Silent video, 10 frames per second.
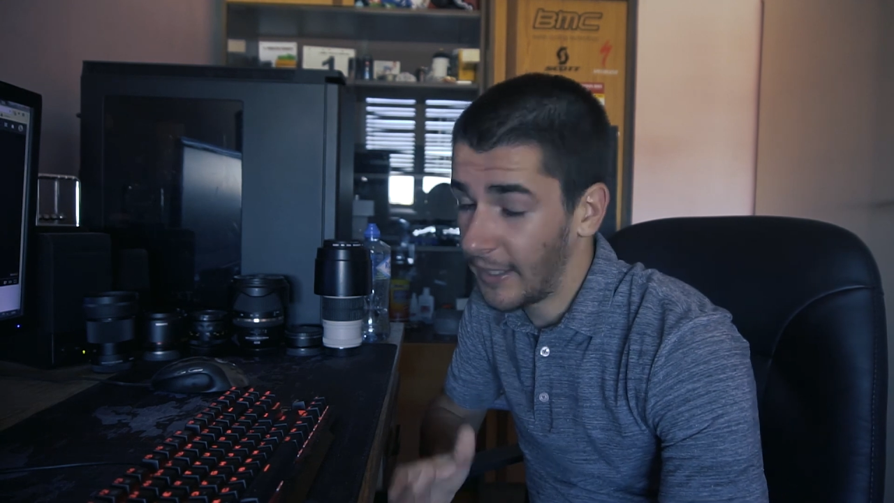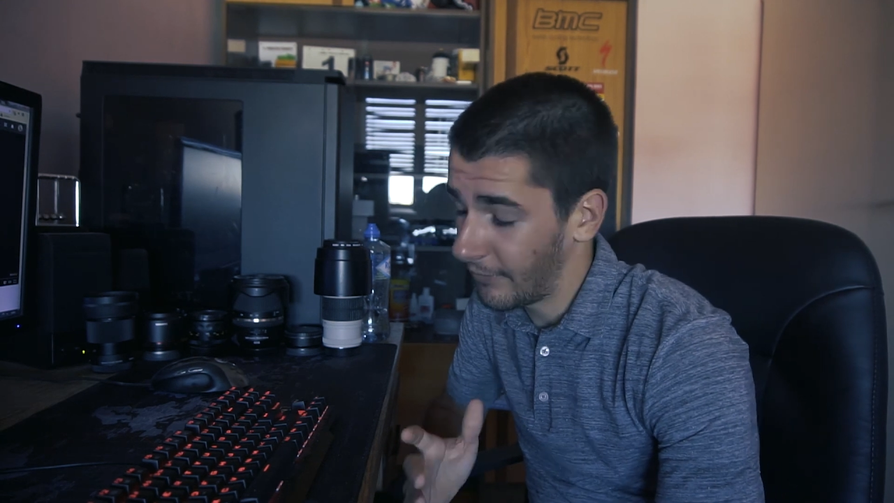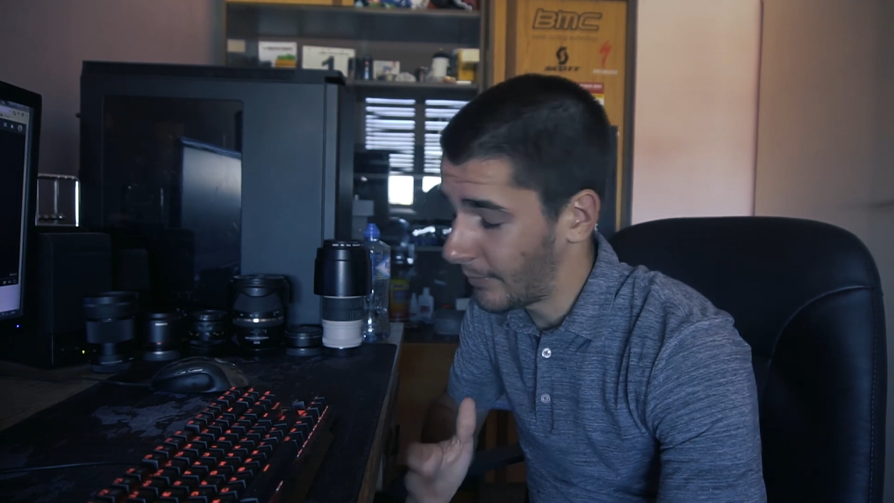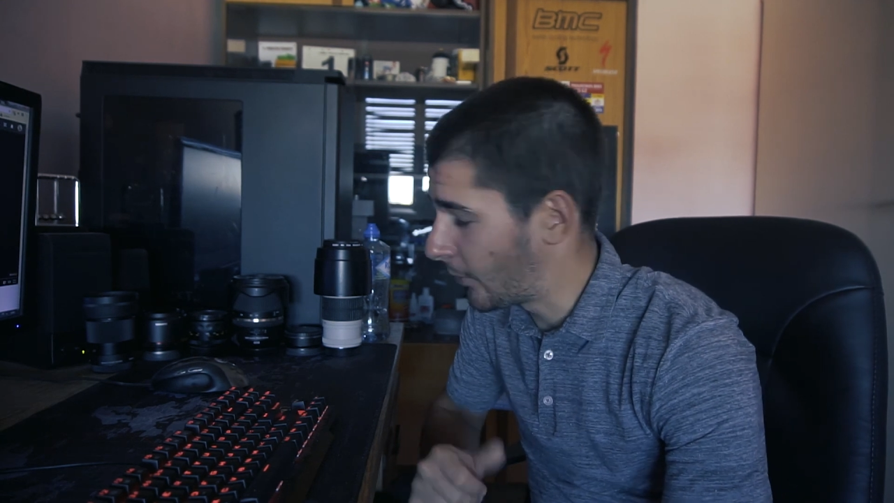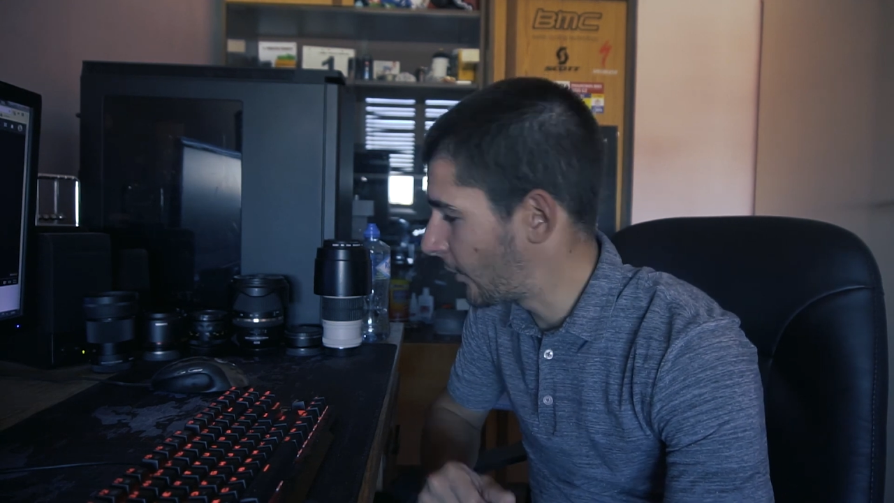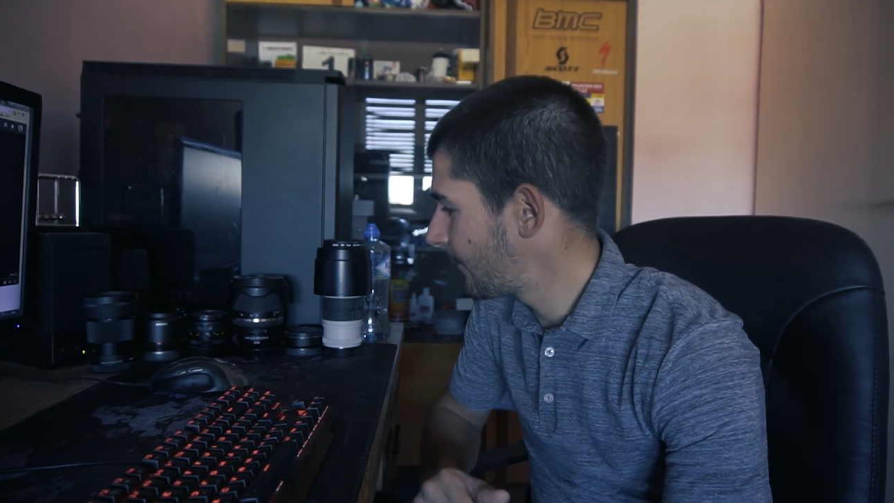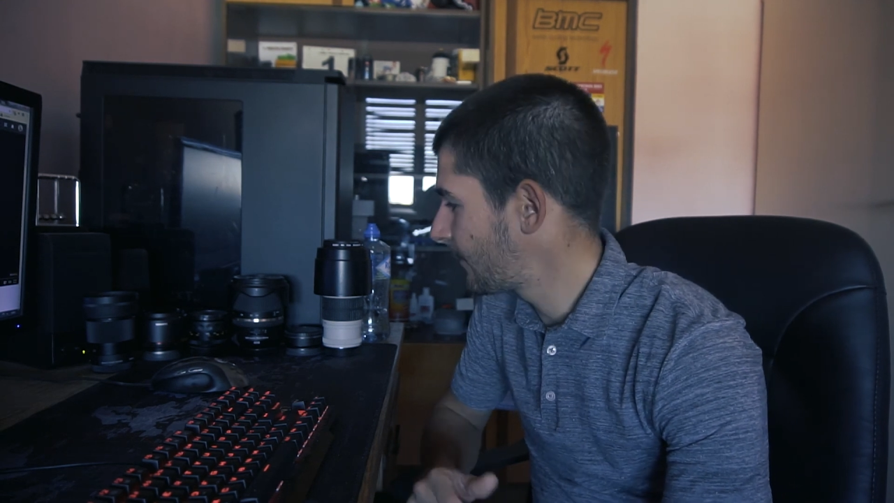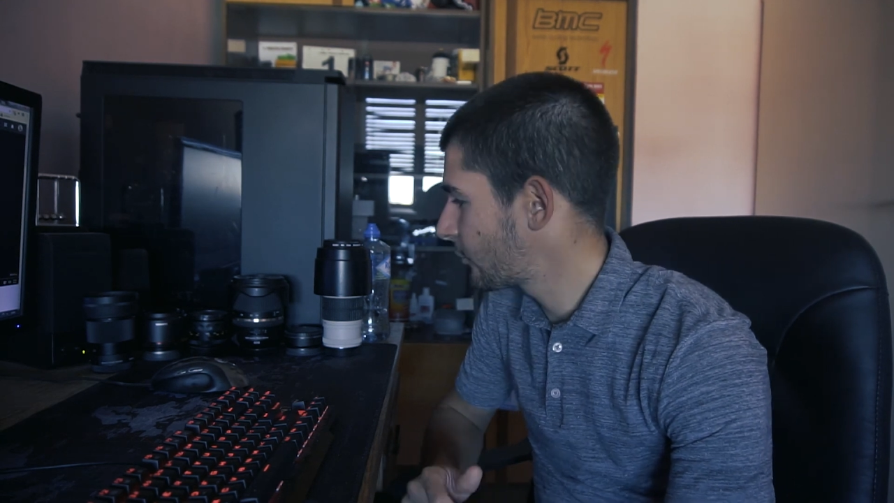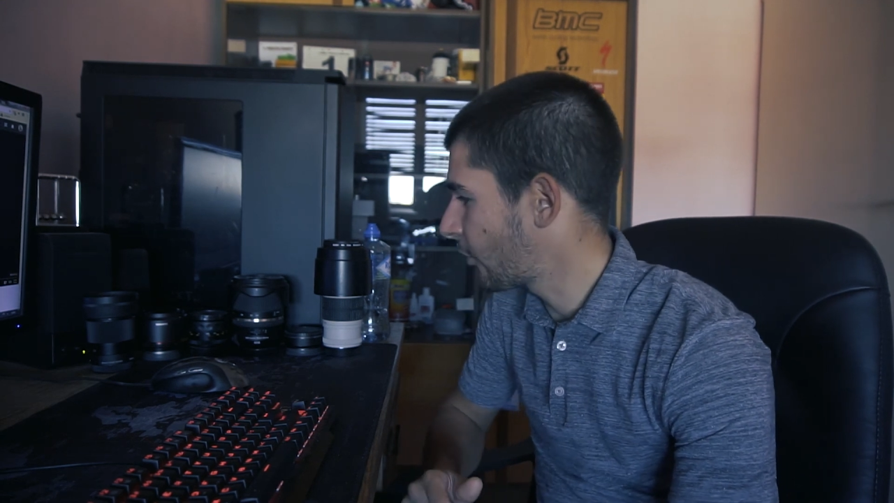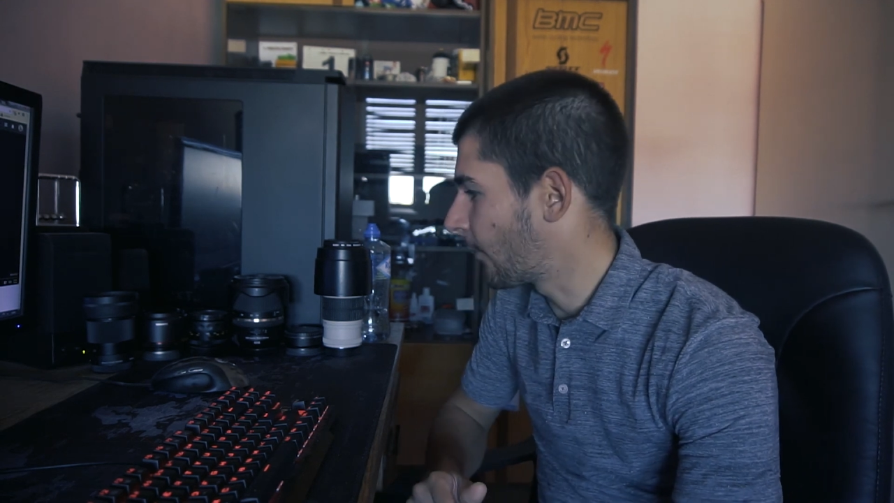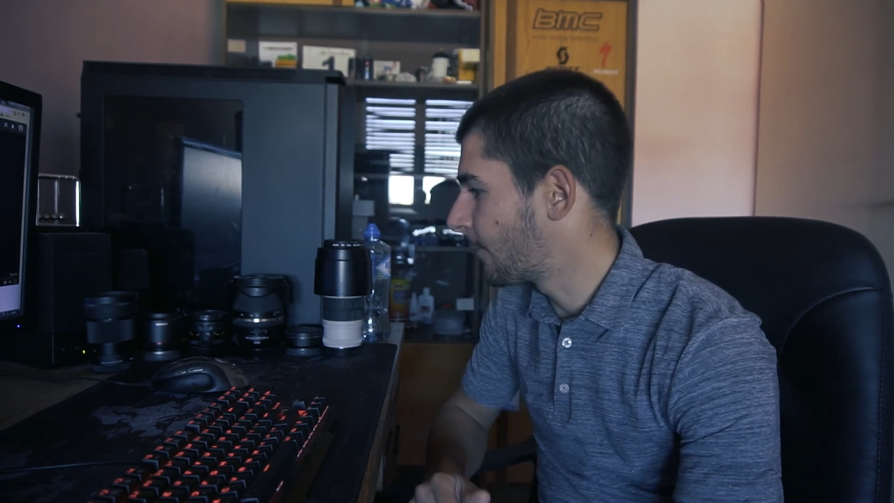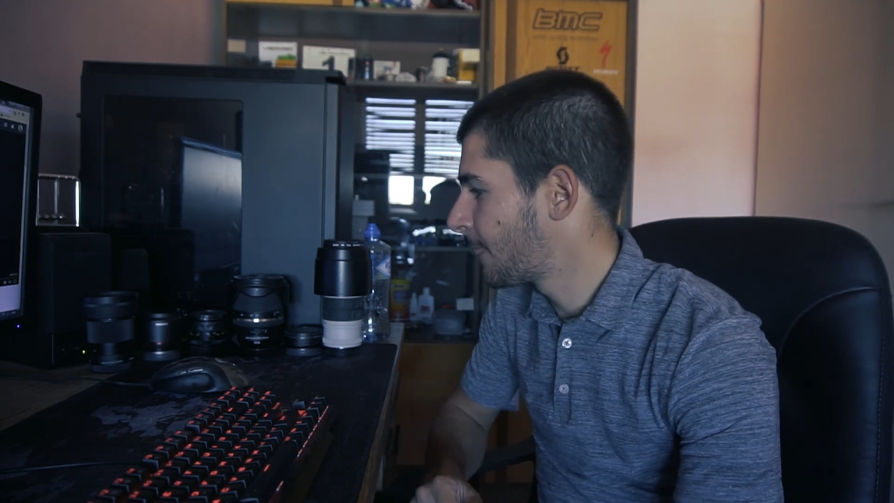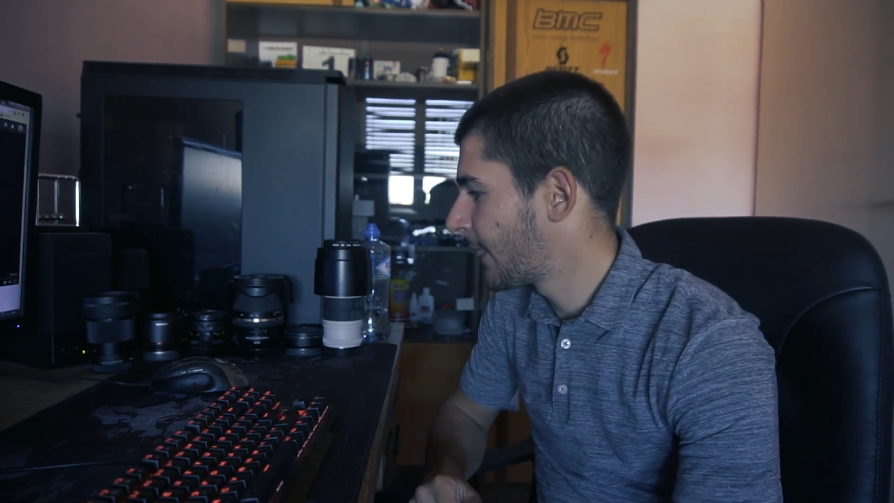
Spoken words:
even more. So,